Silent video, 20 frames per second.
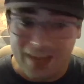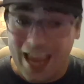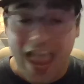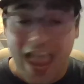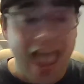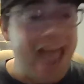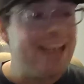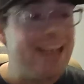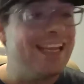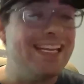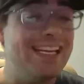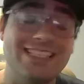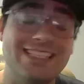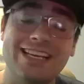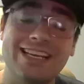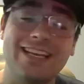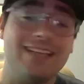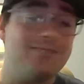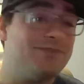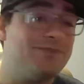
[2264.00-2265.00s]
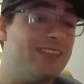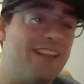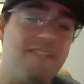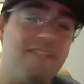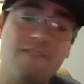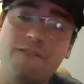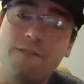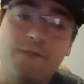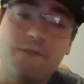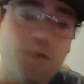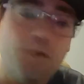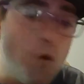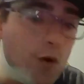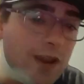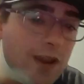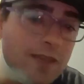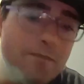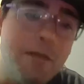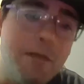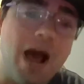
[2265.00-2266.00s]
And he did it.
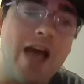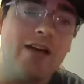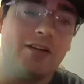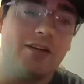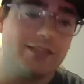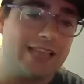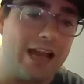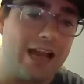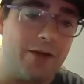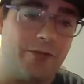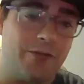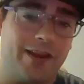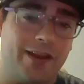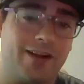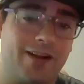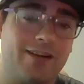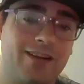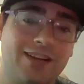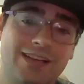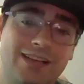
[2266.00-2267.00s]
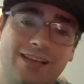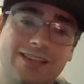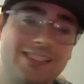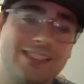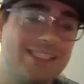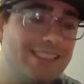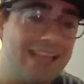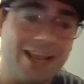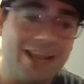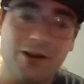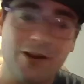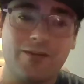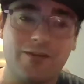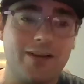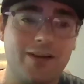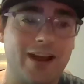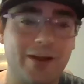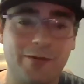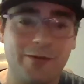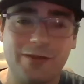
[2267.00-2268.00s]
40 miles out there, stayed
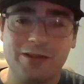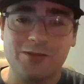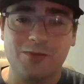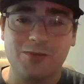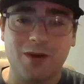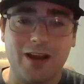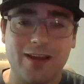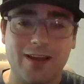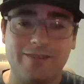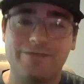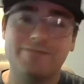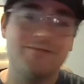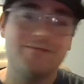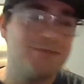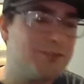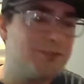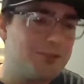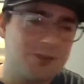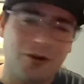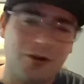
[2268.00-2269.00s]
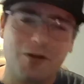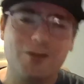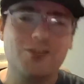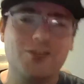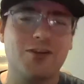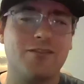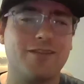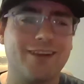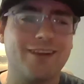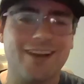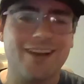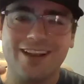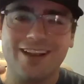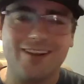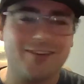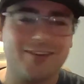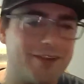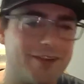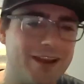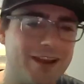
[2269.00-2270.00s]
overnight with his wife, charged
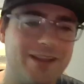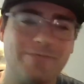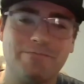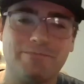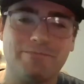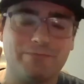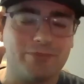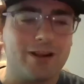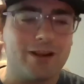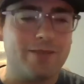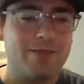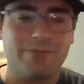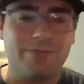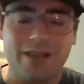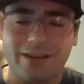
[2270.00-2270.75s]
overnight, great bed